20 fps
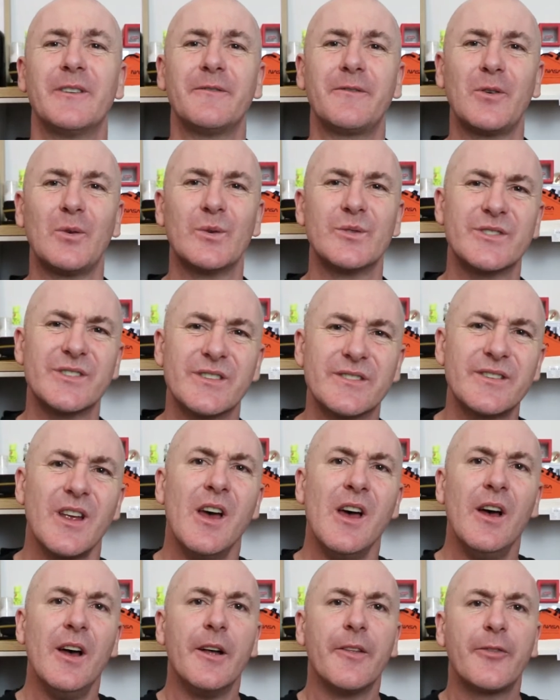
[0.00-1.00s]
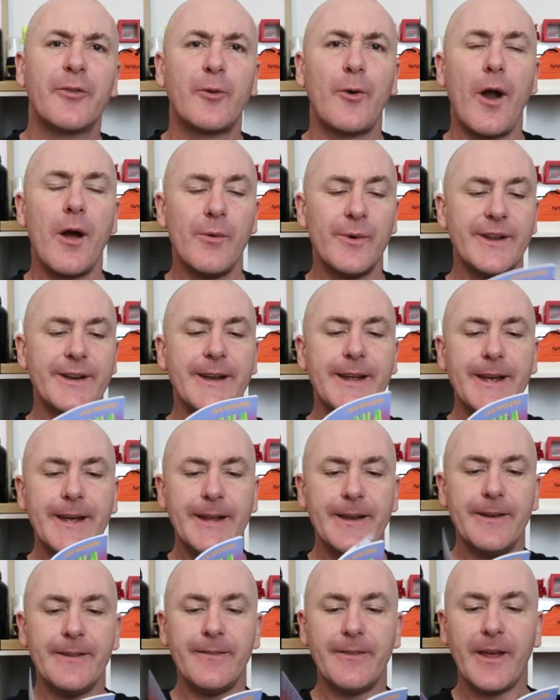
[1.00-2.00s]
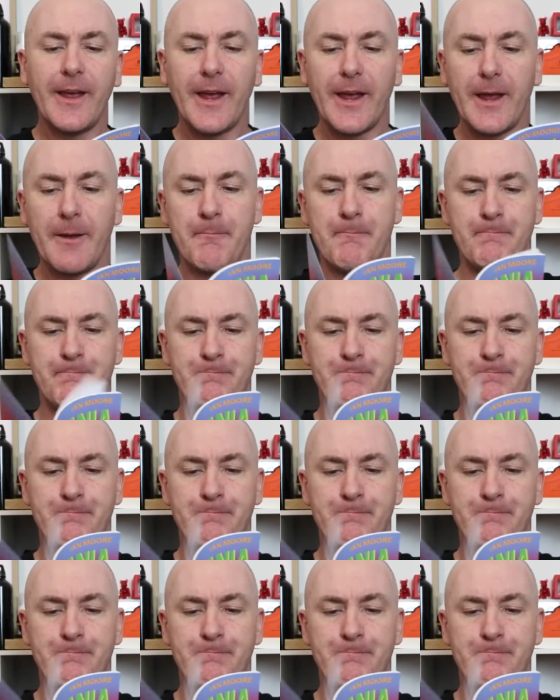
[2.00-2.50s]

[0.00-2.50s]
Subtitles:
influences thrown in there.